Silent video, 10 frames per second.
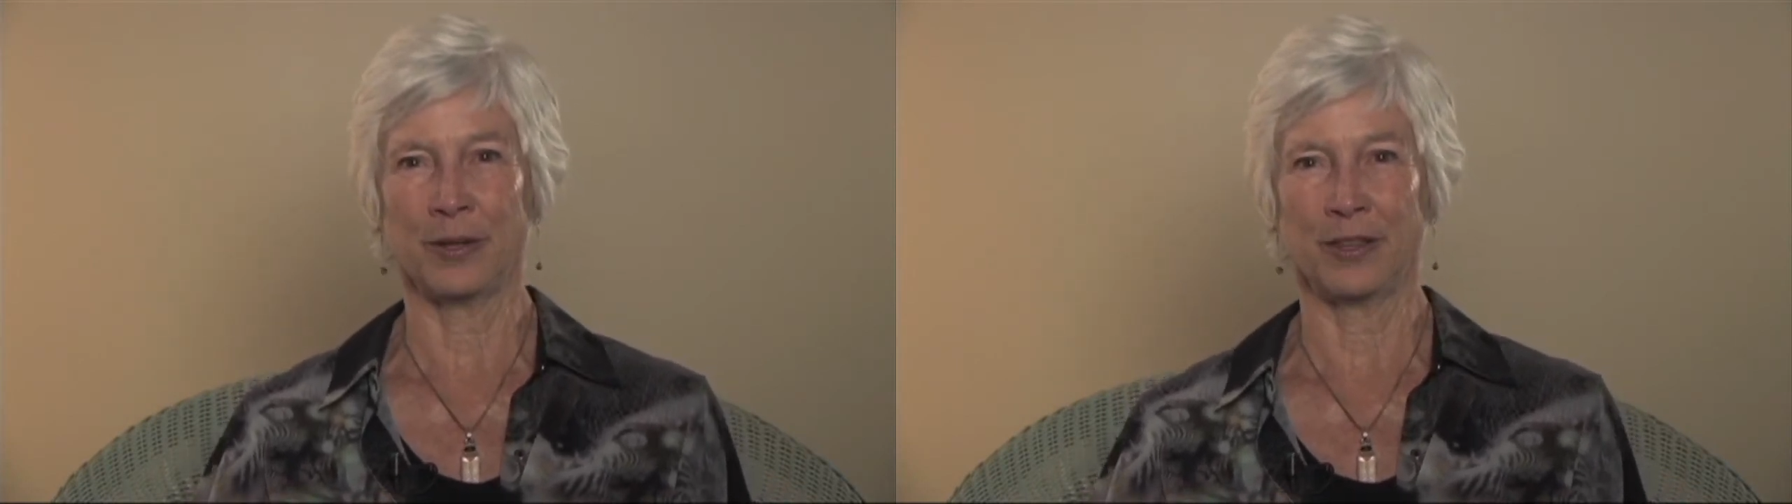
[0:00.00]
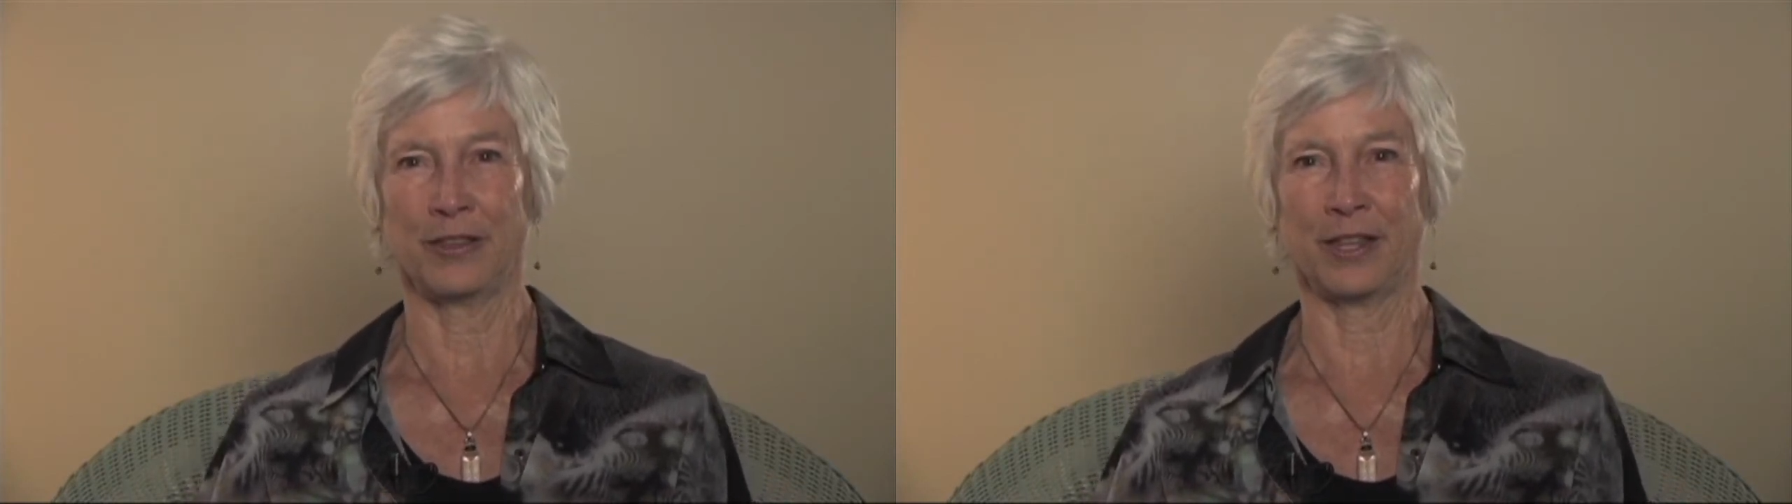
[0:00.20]

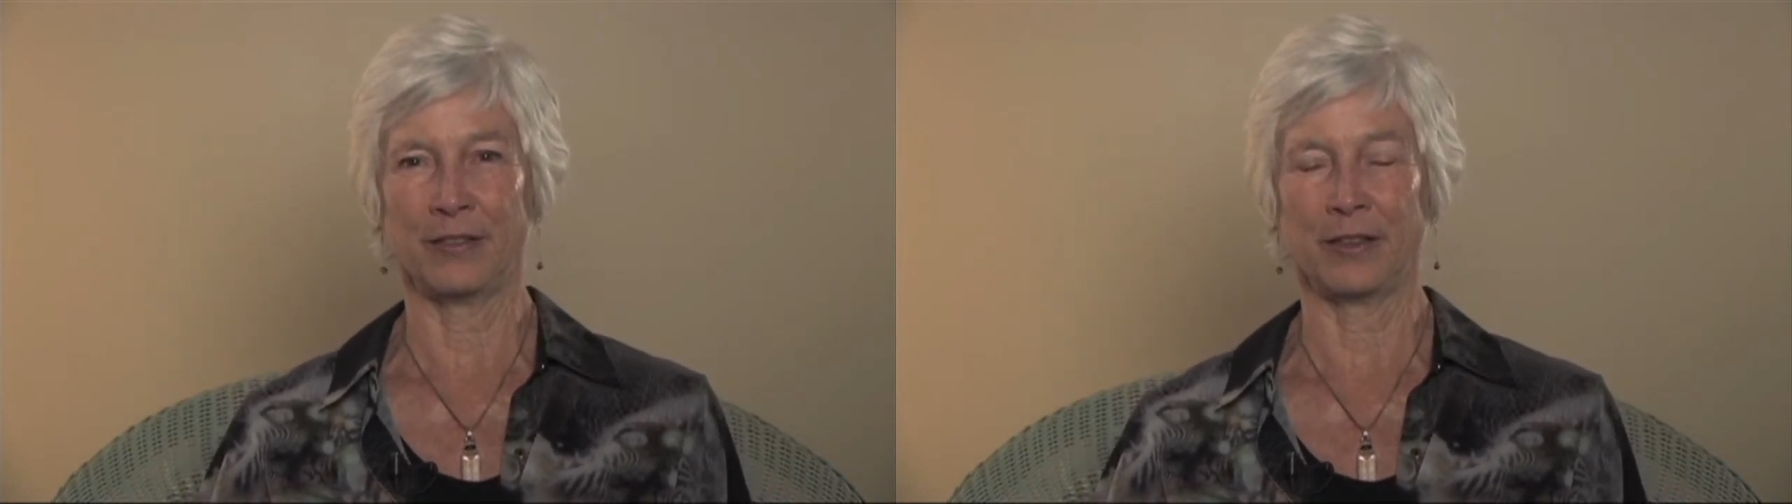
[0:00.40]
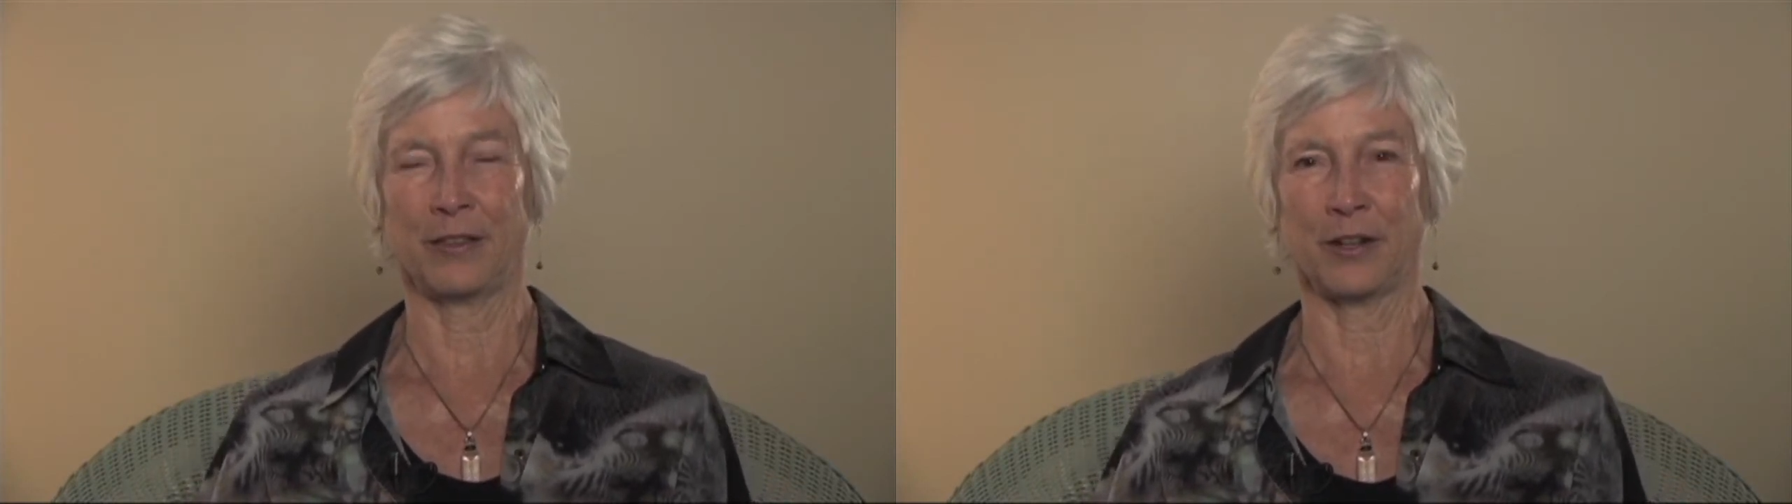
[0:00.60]

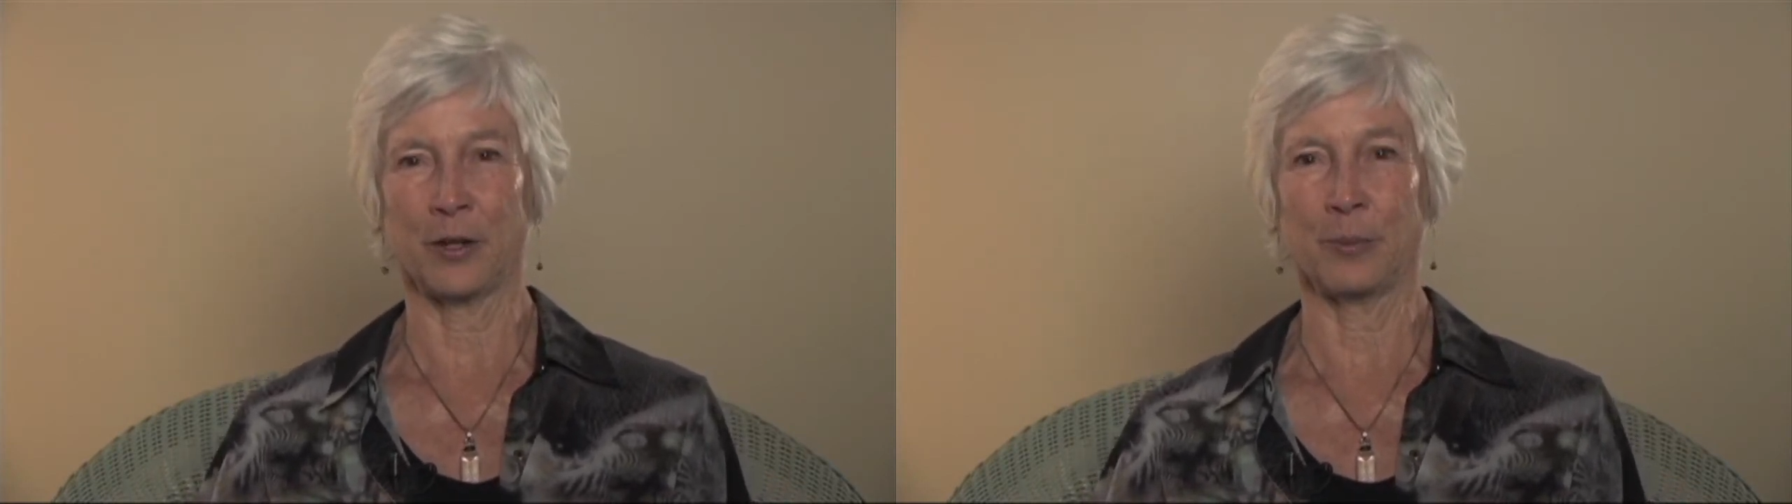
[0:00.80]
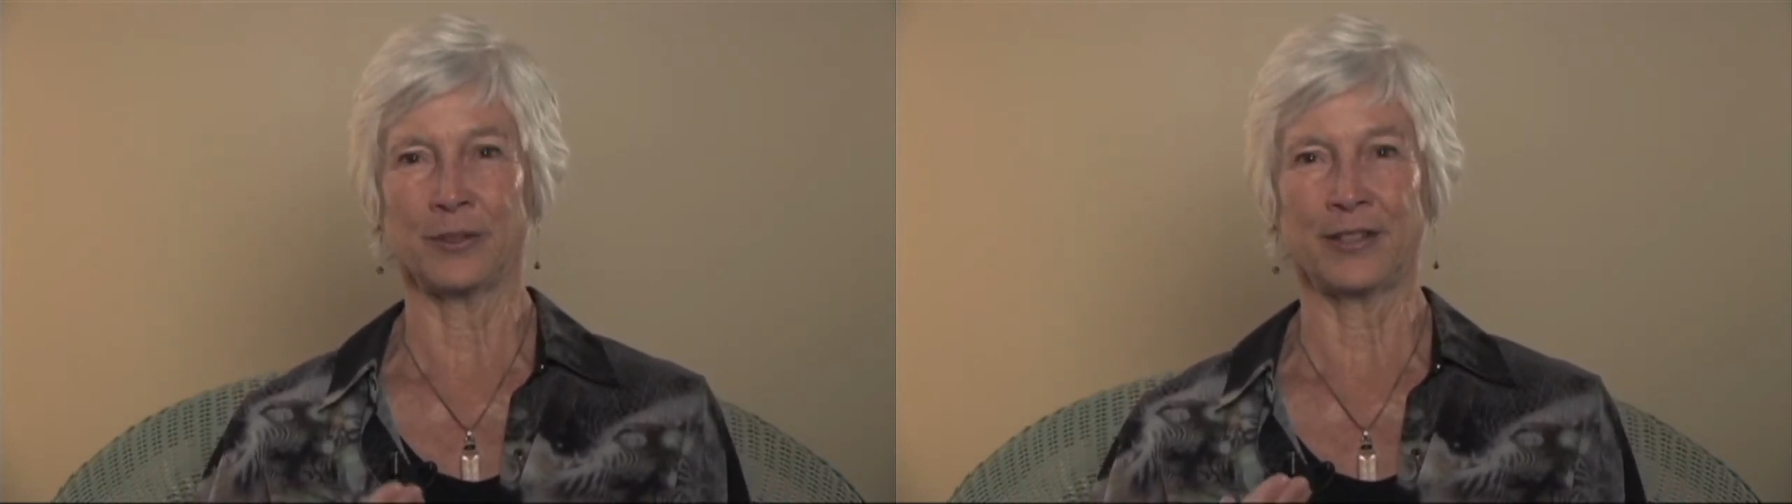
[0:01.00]
that the
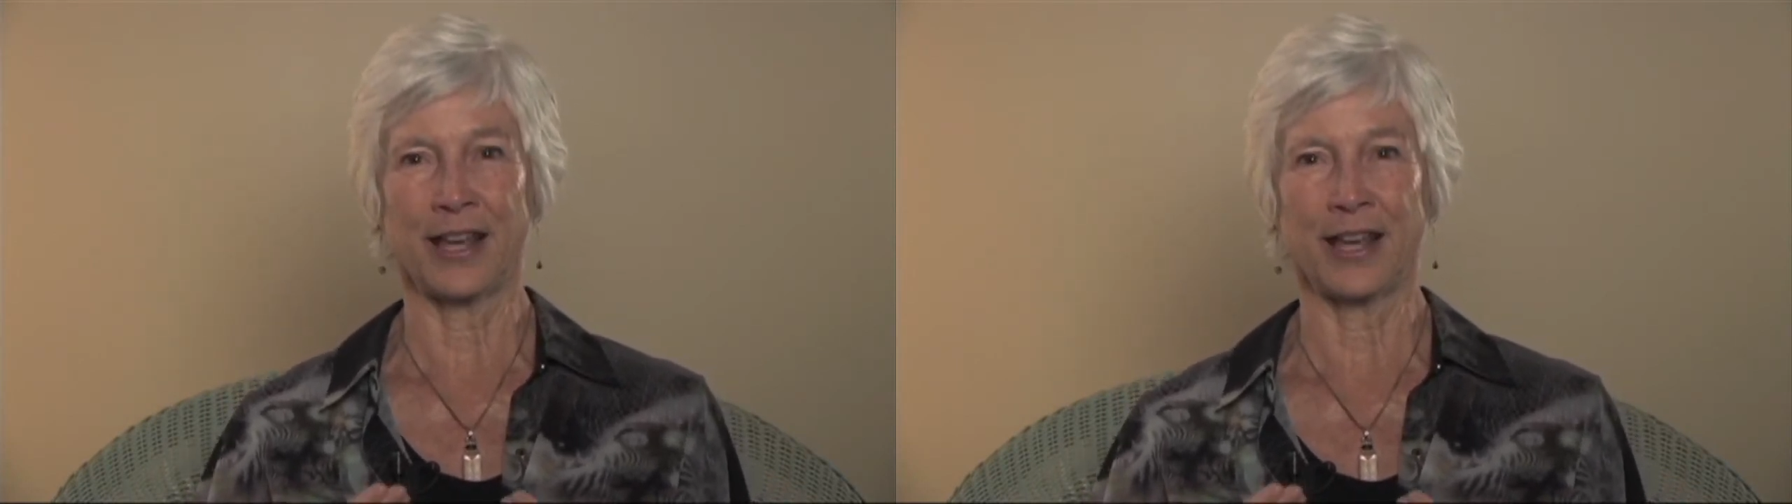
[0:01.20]
therapist